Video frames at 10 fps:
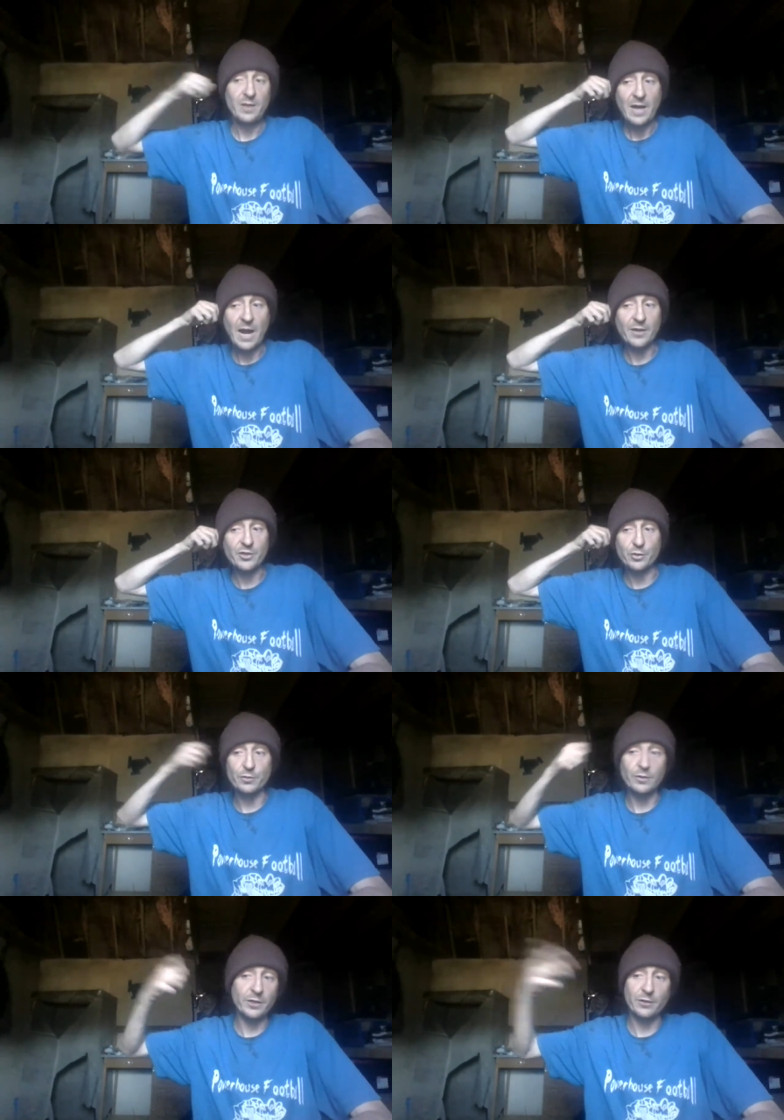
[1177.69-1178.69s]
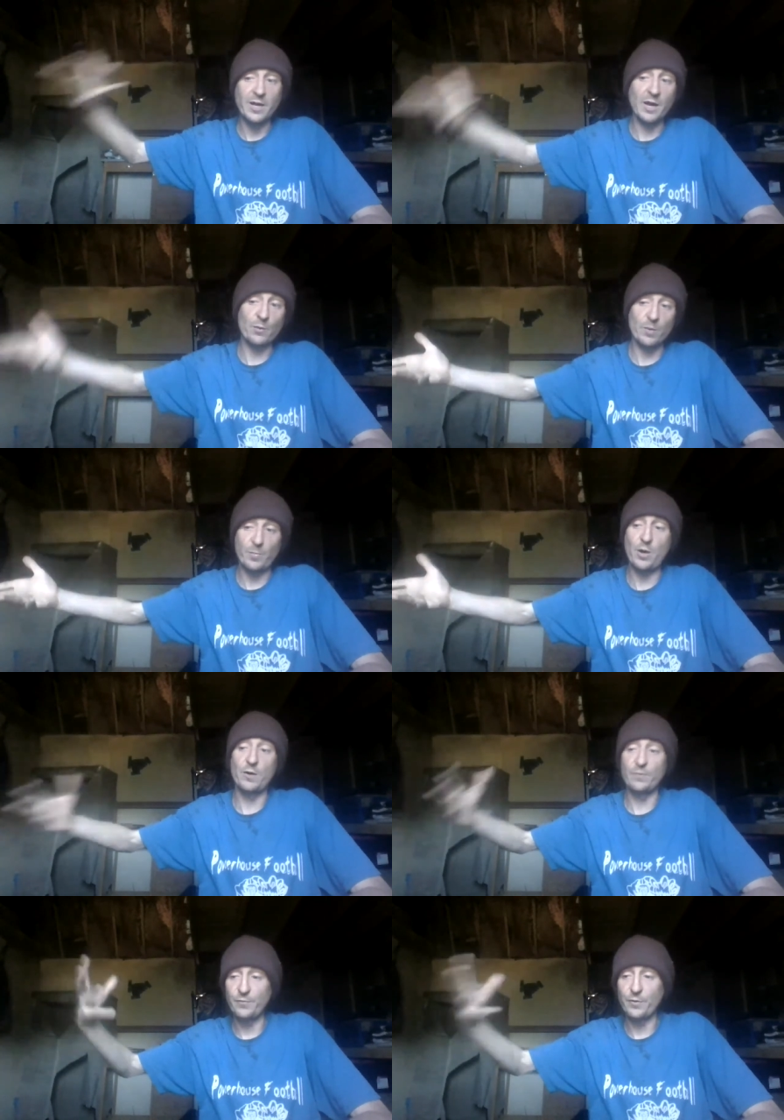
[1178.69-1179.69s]
How does your ear not rip
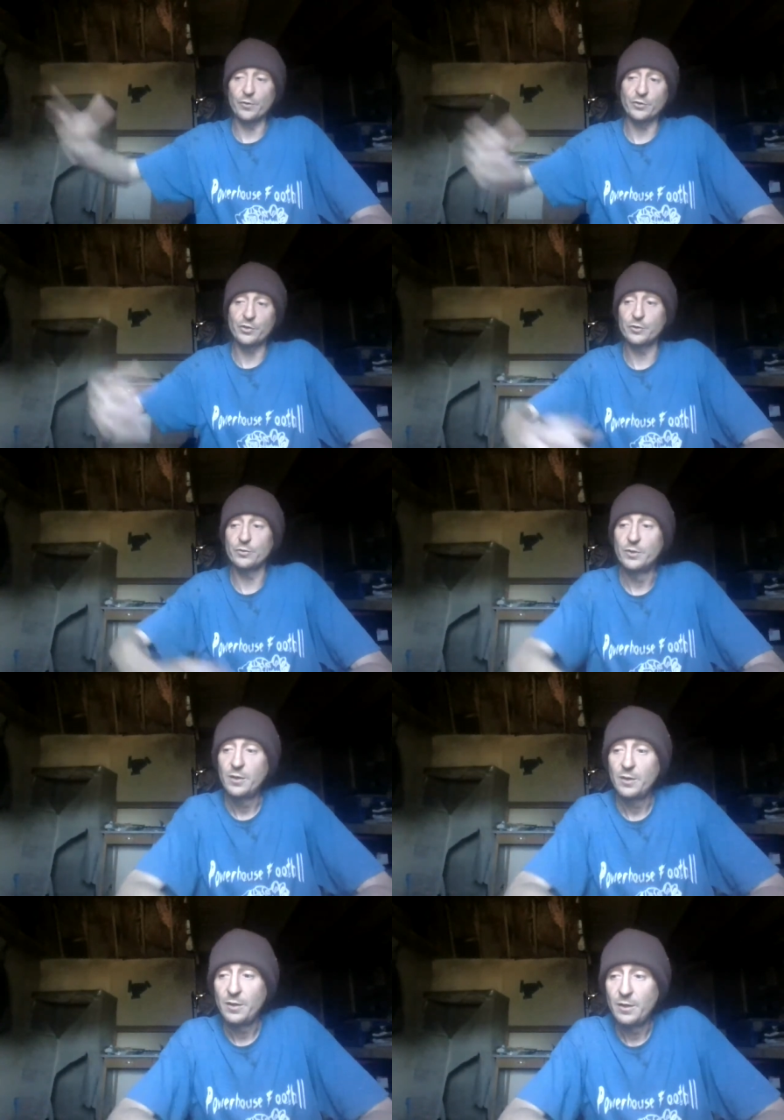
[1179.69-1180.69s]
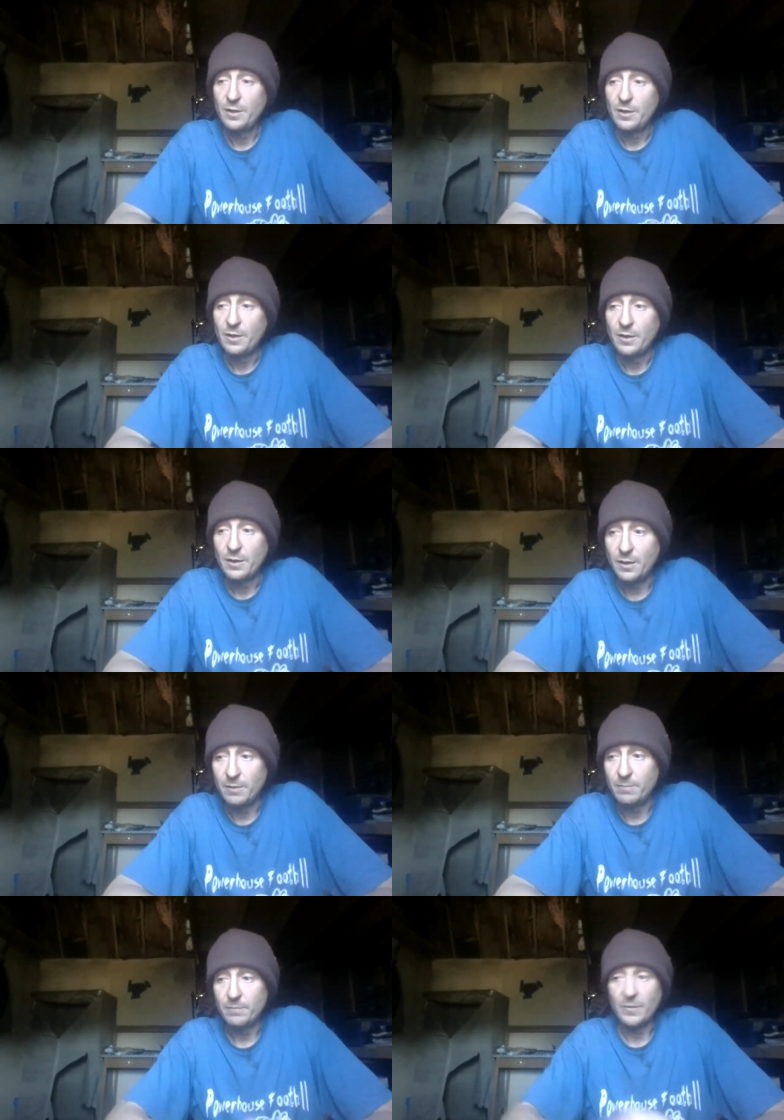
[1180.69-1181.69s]
off? Aren't you?
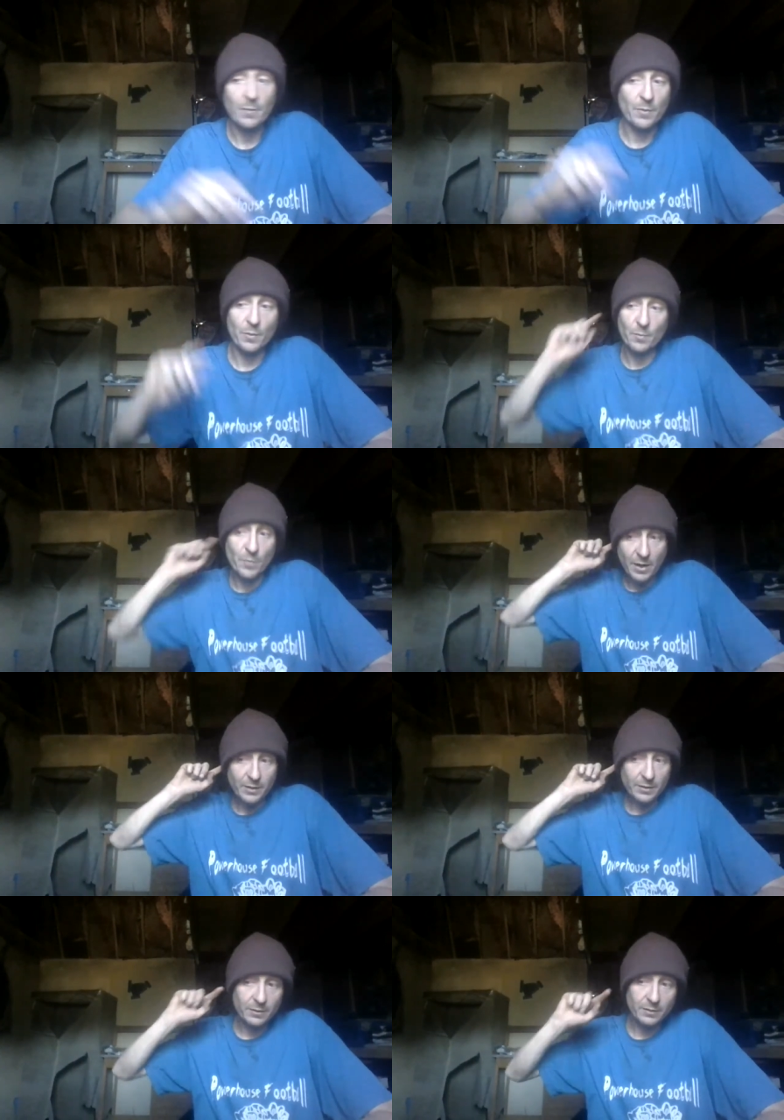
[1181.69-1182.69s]
Um, I remember my